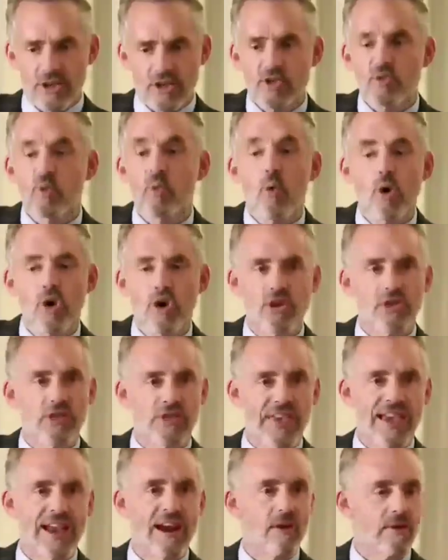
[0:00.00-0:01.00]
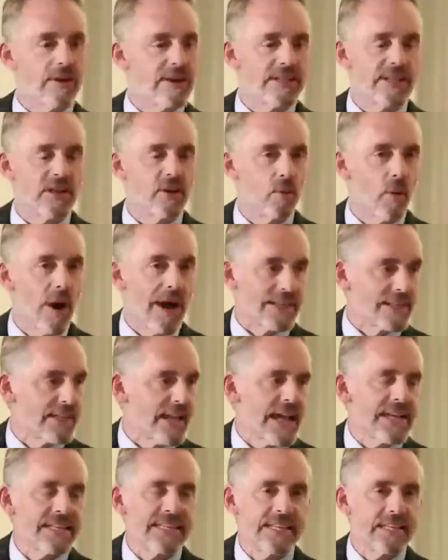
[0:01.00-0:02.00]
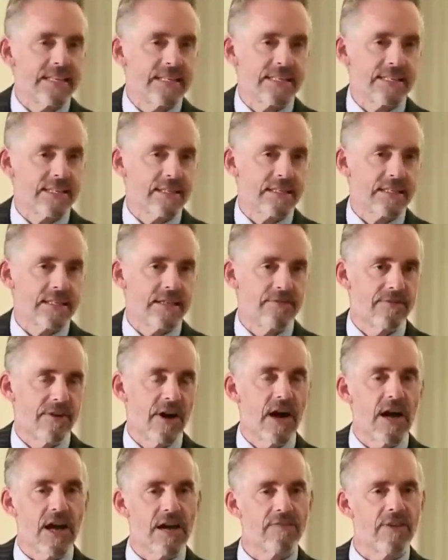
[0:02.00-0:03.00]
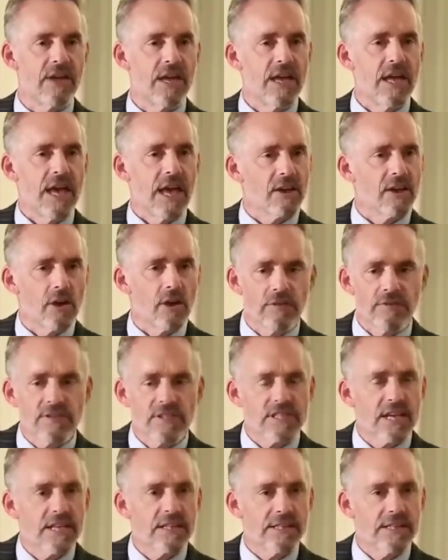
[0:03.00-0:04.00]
They just weren't there until, 1965. And all of a